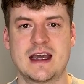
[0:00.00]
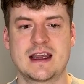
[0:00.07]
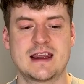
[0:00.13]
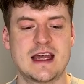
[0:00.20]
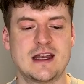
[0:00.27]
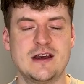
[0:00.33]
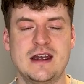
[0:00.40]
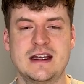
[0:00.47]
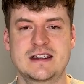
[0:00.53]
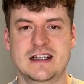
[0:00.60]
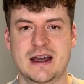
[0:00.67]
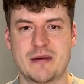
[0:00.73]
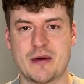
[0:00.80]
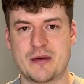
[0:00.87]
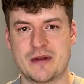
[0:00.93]
Then you need to
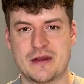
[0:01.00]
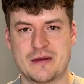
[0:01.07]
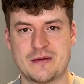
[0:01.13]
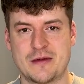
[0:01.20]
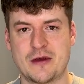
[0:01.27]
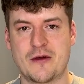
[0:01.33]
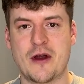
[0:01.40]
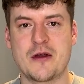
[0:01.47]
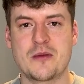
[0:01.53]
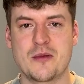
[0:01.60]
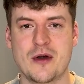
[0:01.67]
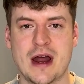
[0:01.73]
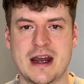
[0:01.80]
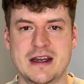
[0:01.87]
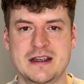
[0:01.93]
come up with your own
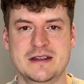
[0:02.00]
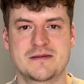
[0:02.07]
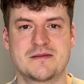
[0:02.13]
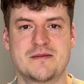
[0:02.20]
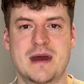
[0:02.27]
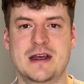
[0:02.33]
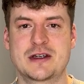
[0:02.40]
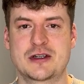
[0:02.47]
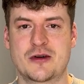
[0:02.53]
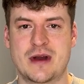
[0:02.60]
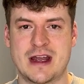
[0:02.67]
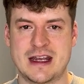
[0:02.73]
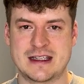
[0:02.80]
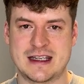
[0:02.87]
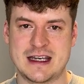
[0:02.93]
brand, make sure
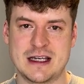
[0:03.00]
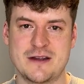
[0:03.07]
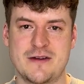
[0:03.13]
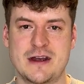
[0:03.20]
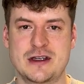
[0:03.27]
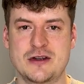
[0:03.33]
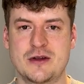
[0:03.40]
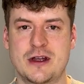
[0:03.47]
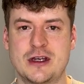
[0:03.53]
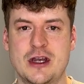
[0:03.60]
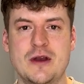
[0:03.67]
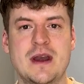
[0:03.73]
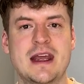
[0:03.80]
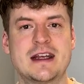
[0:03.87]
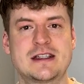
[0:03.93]
it is individual and
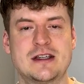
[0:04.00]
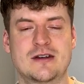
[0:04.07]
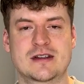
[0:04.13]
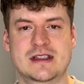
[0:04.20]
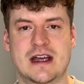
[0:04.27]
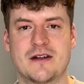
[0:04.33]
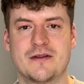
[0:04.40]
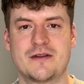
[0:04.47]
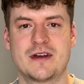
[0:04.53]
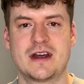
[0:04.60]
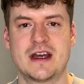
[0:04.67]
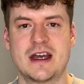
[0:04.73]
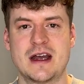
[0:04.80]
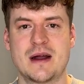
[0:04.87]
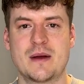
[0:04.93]
unique to yourself,
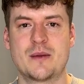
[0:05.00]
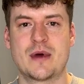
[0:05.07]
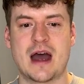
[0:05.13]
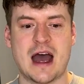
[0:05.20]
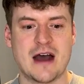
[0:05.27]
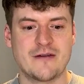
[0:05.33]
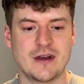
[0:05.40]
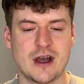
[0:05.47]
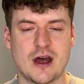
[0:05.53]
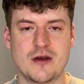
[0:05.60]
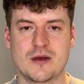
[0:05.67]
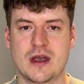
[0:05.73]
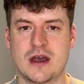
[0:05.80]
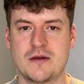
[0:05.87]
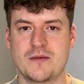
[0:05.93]
but have a
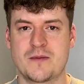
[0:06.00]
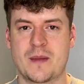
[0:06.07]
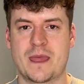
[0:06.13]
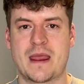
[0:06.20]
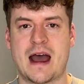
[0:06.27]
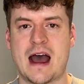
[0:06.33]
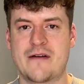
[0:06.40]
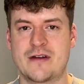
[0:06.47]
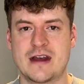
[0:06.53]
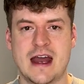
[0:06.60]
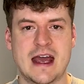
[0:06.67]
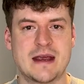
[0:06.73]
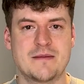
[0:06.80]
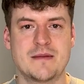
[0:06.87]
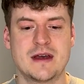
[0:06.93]
logo, have a
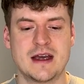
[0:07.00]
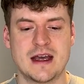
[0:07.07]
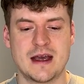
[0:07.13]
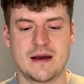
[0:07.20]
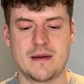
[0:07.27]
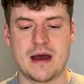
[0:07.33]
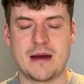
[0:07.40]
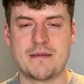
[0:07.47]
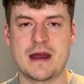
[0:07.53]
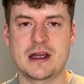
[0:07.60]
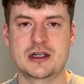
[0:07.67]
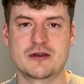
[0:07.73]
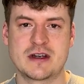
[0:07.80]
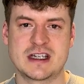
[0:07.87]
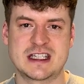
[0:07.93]
name, and make
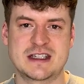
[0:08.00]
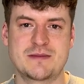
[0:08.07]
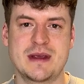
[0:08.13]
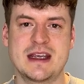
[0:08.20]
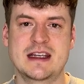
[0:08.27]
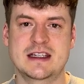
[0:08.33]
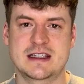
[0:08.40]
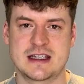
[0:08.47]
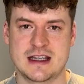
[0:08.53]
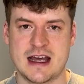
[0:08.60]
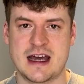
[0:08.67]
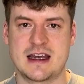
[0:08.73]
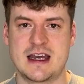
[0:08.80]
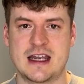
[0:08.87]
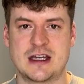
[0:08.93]
sure it speaks to
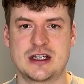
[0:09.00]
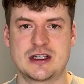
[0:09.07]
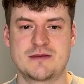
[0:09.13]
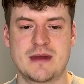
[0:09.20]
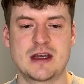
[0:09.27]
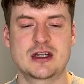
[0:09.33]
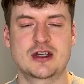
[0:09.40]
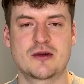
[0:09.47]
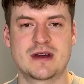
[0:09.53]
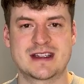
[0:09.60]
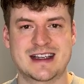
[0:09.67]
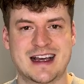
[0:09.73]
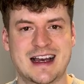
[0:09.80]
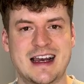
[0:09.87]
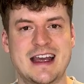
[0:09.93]
that niche. Make sure it's
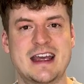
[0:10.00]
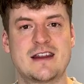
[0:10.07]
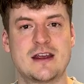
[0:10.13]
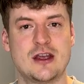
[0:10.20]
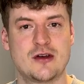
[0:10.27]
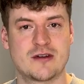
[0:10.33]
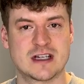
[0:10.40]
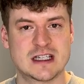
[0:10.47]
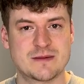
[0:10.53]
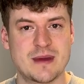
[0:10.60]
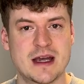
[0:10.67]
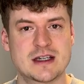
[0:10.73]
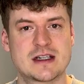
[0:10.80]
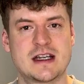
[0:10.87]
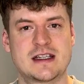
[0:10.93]
clear that you're a
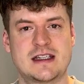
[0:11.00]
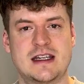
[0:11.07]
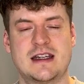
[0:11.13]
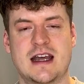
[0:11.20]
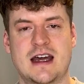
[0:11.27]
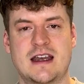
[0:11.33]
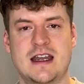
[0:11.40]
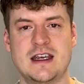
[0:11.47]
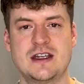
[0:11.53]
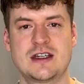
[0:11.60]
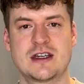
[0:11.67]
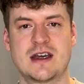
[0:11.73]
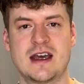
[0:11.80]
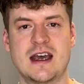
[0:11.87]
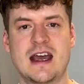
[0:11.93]
specialist in that
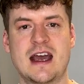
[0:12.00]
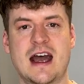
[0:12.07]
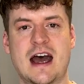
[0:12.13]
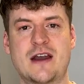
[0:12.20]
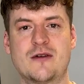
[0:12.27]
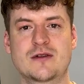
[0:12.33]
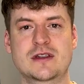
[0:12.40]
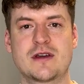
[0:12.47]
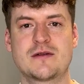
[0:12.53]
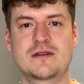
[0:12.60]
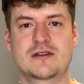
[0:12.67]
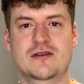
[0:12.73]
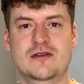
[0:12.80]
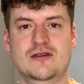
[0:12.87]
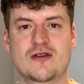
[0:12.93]
niche, and also
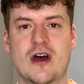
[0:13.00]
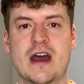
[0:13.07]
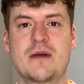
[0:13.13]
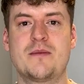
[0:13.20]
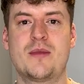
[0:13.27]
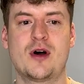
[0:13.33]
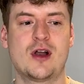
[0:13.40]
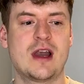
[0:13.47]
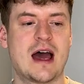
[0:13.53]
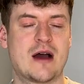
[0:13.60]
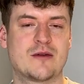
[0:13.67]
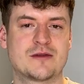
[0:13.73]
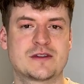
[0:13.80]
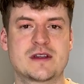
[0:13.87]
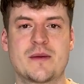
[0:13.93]
try and pull
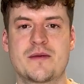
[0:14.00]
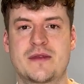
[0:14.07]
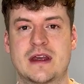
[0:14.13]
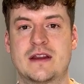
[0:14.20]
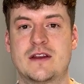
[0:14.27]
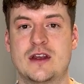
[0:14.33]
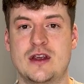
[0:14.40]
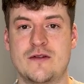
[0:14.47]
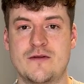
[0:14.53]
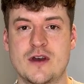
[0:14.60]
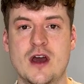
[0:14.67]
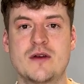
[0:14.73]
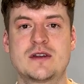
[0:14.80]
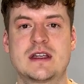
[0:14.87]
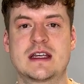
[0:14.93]
out something that you've
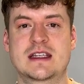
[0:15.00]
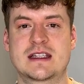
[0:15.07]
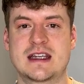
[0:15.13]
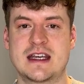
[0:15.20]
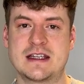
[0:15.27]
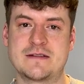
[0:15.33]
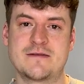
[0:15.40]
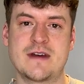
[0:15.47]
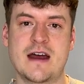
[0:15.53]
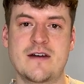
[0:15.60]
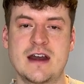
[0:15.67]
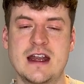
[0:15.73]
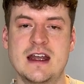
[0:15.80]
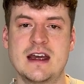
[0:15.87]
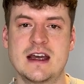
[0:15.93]
noticed is
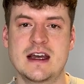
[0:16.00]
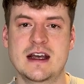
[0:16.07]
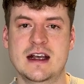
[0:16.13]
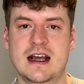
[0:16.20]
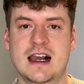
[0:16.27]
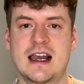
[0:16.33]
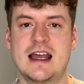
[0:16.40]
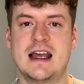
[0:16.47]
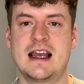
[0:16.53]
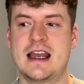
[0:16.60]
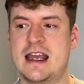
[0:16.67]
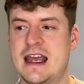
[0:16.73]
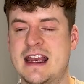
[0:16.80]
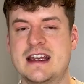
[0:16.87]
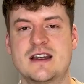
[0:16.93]
very
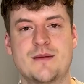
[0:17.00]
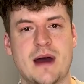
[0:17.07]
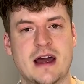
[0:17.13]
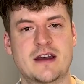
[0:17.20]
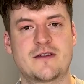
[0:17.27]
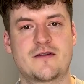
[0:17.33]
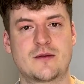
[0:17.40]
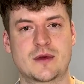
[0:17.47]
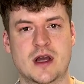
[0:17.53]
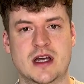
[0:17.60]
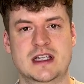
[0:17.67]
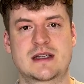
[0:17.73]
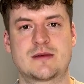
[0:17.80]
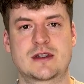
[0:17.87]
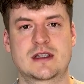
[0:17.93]
clearly in demand from
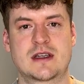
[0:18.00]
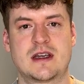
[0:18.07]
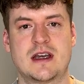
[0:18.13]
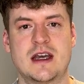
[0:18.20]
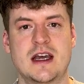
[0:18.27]
customers.